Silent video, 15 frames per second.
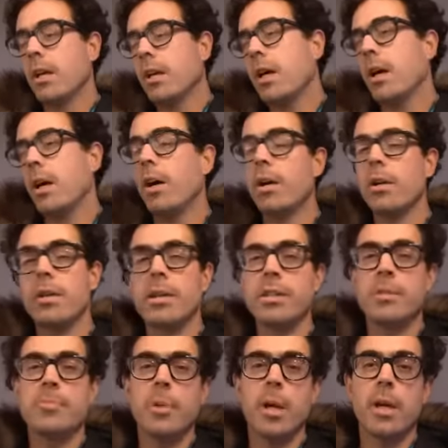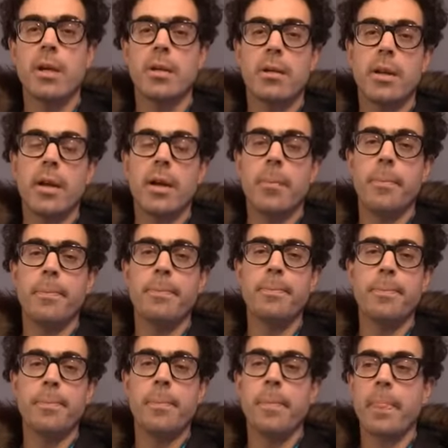Harley Smart
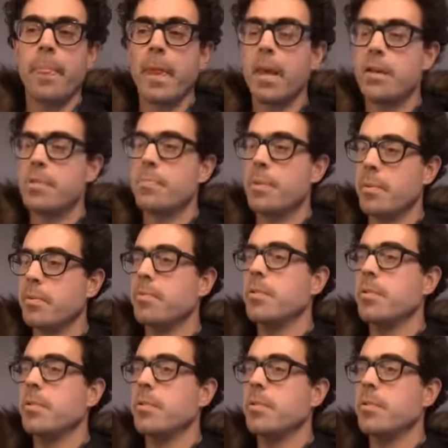has been